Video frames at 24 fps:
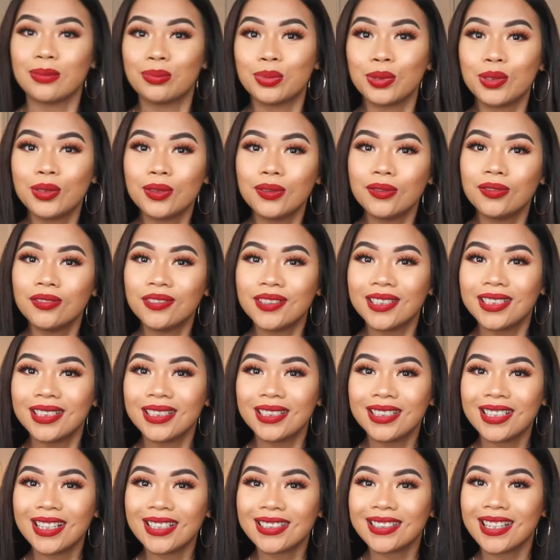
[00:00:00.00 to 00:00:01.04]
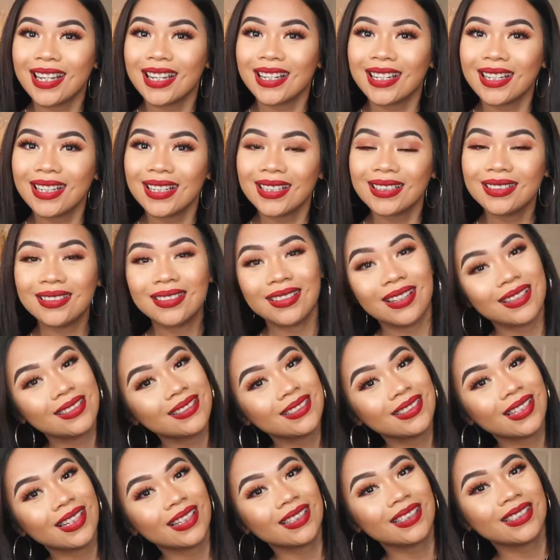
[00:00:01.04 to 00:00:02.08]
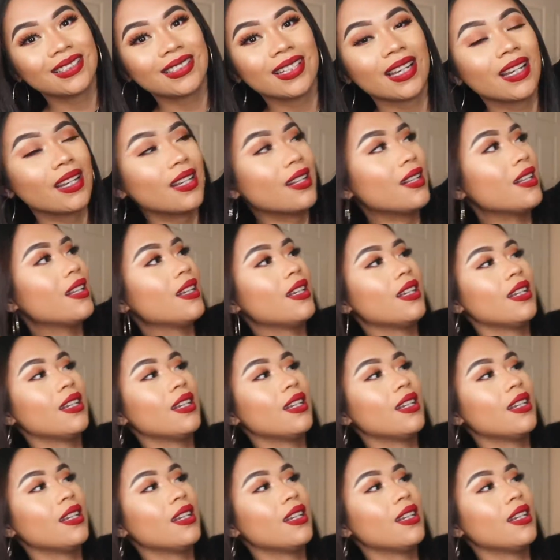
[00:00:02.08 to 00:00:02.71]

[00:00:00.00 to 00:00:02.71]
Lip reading: Approve? You guys like it? Do you guys like the style?